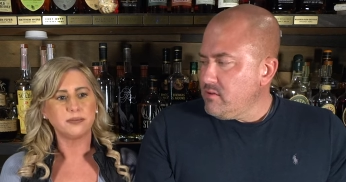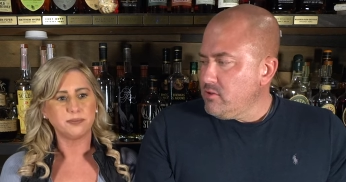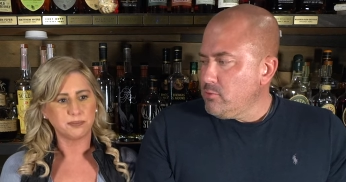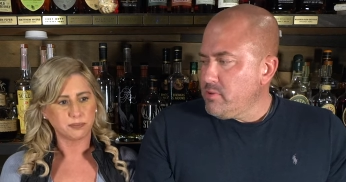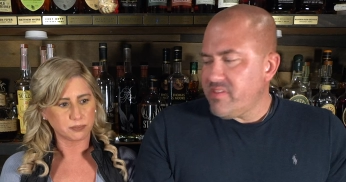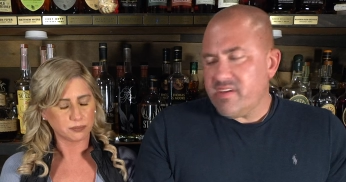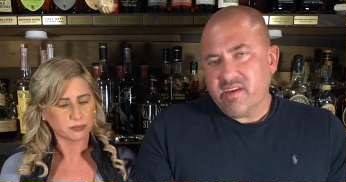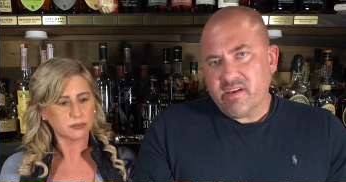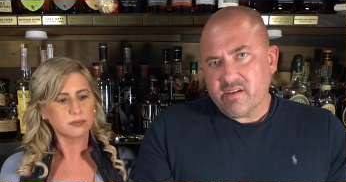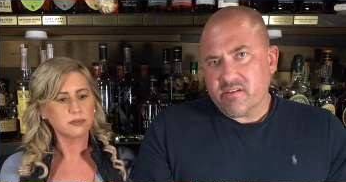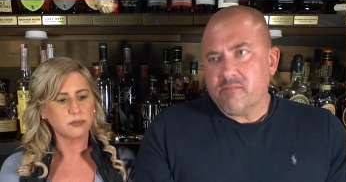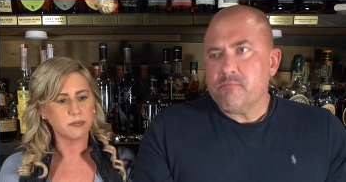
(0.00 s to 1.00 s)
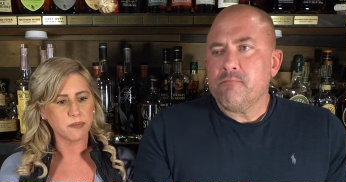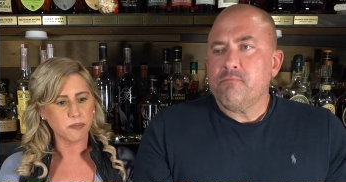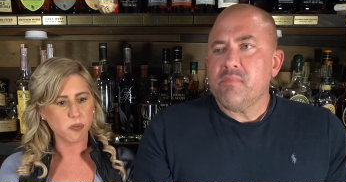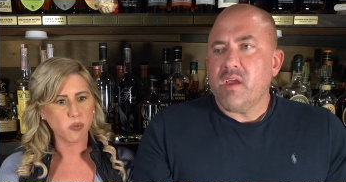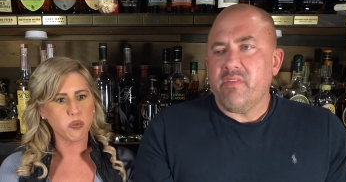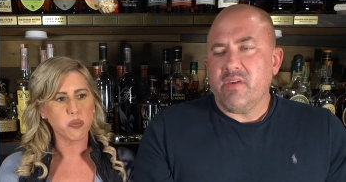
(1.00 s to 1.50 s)
Speaker 1: a little bit of the kick,
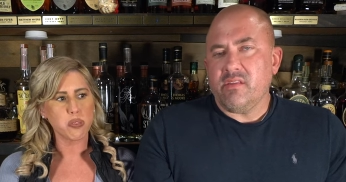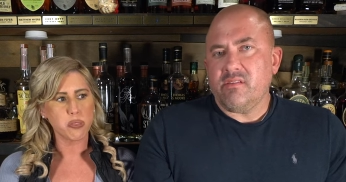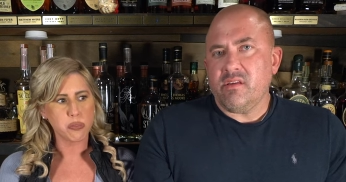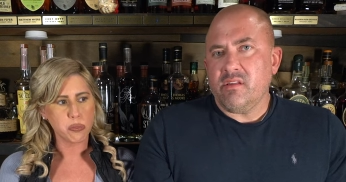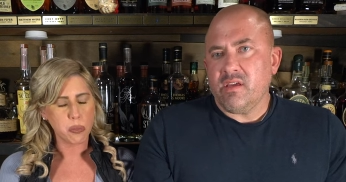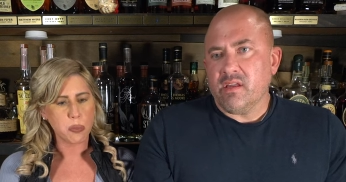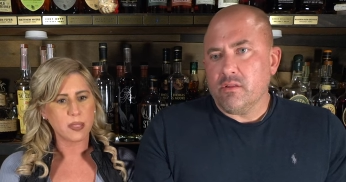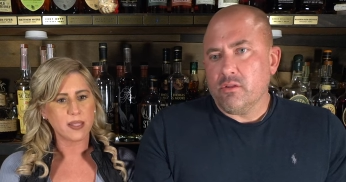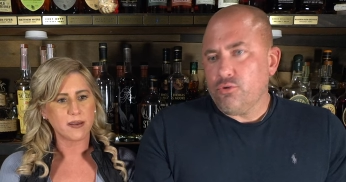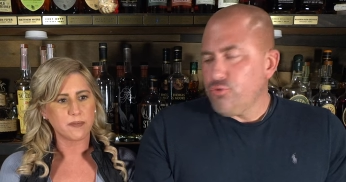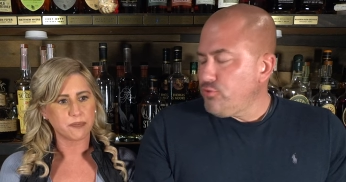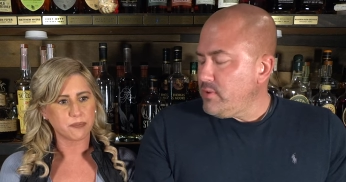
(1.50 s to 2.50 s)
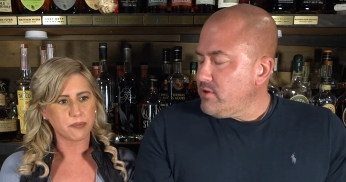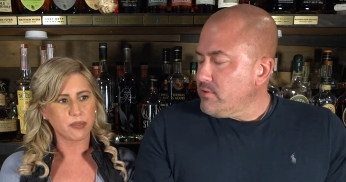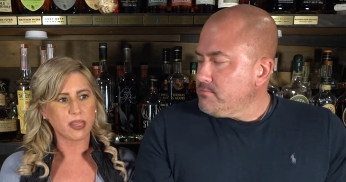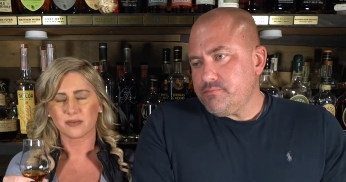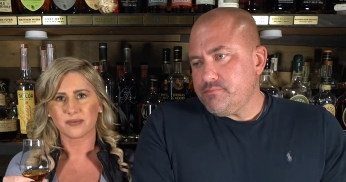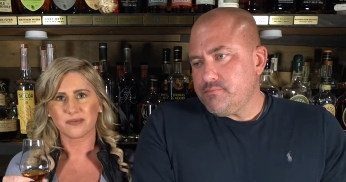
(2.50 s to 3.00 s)
and they tend to get a little sweeter.
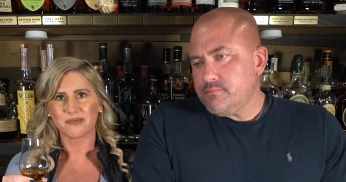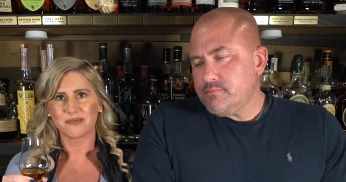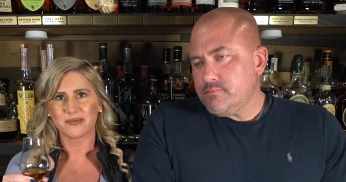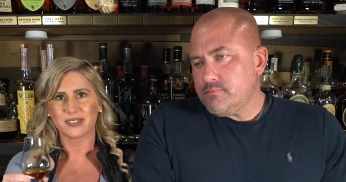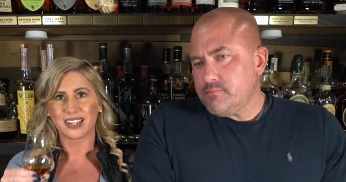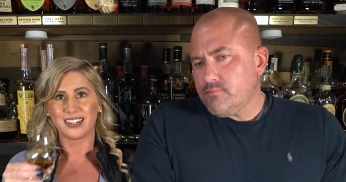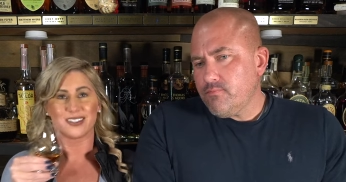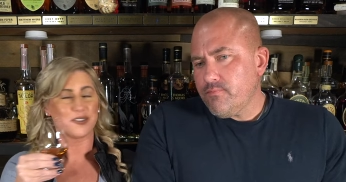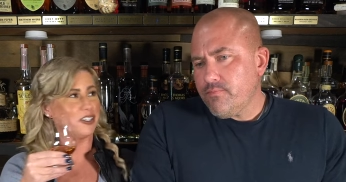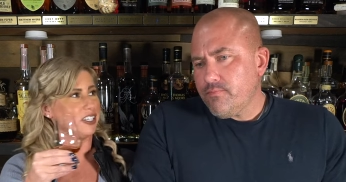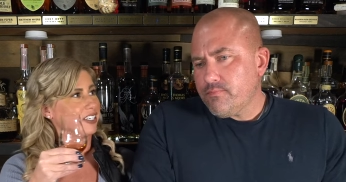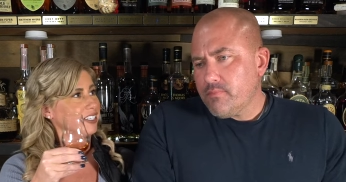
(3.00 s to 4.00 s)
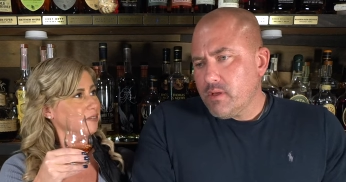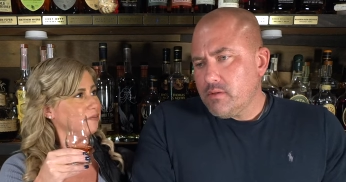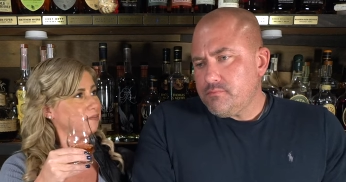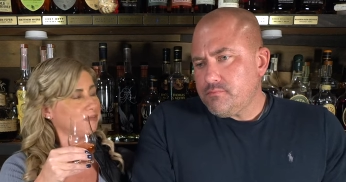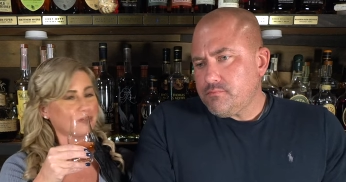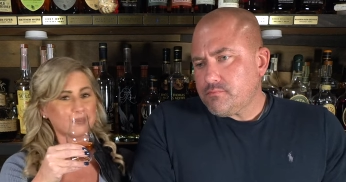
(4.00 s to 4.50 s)
Speaker 2: It's really good.
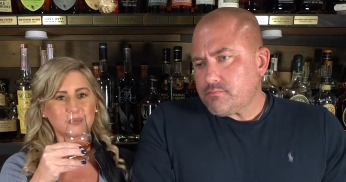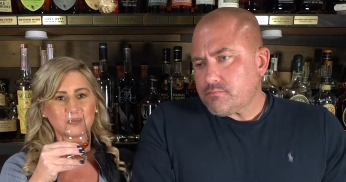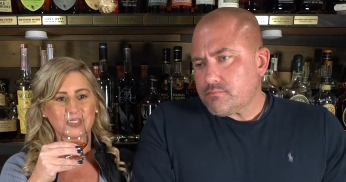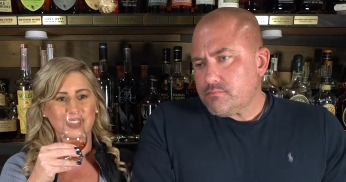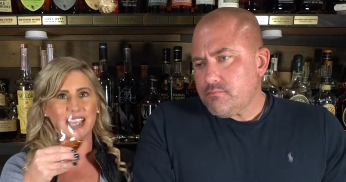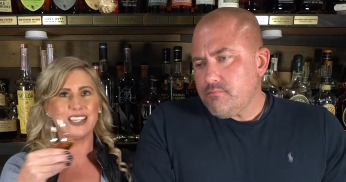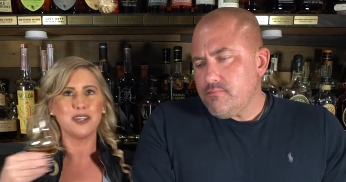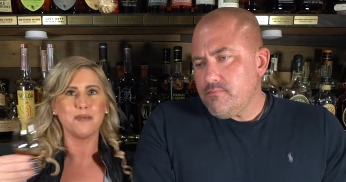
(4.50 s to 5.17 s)
Thank